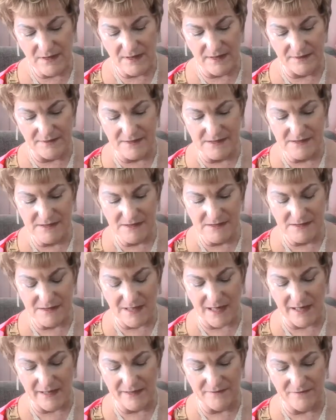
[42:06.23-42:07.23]
This is
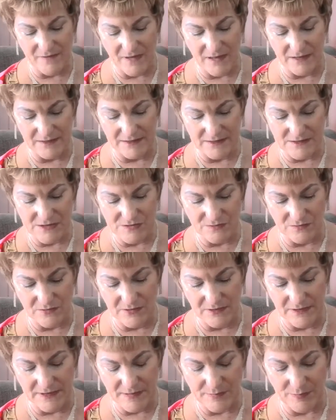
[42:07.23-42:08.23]
Avon. It's
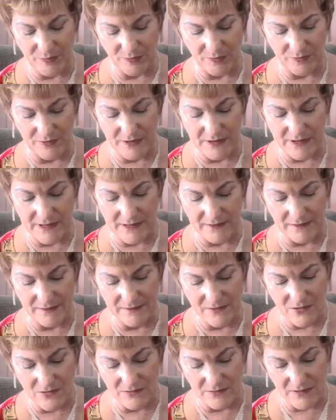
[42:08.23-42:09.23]
really pretty, and I
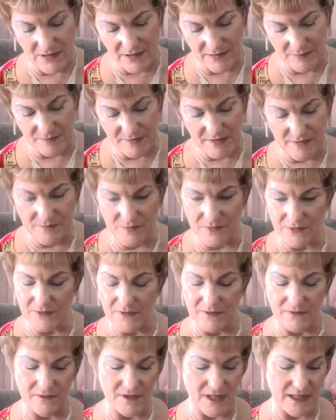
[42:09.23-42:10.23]
know a lot of people
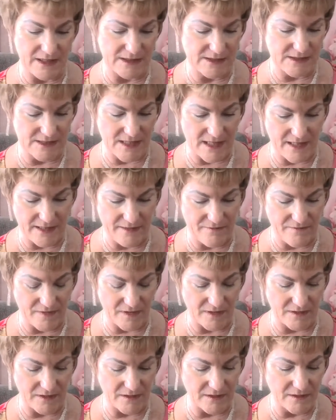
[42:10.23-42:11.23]
collect
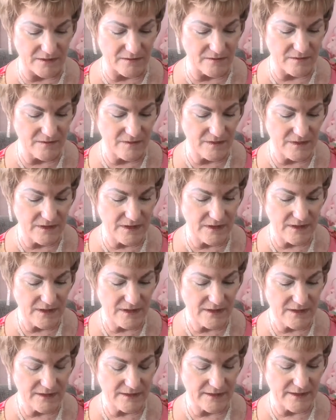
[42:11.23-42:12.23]
Avon.
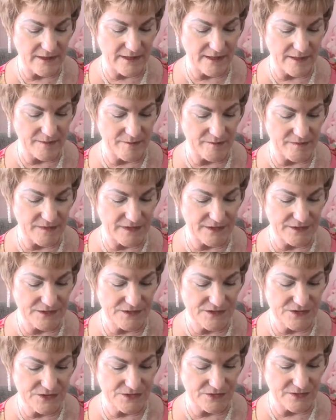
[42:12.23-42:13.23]
Yep,
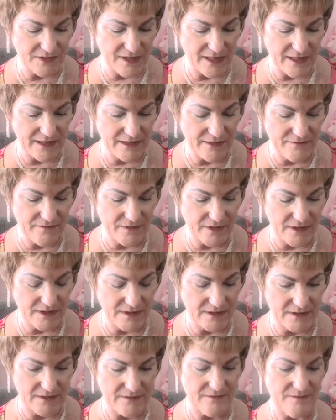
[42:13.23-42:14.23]
there's your
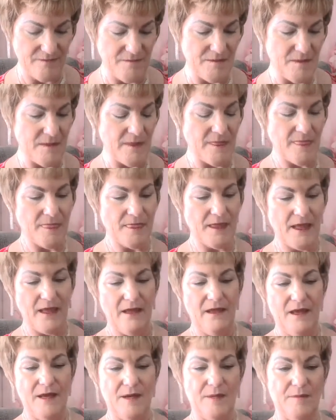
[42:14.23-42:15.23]
Avon.
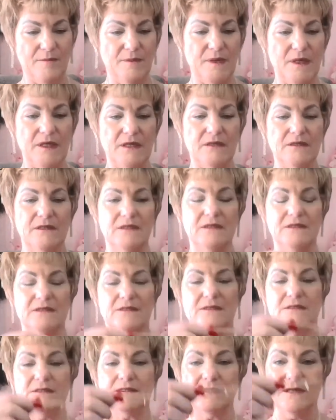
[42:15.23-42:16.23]
But it
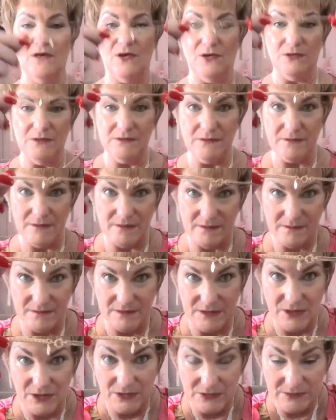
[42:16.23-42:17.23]
is gold
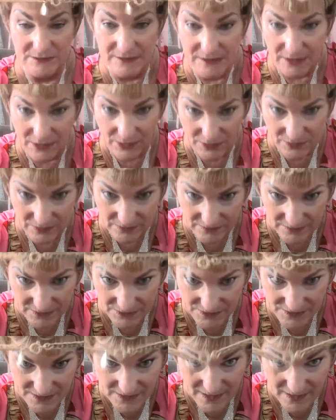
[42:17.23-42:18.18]
tone. There's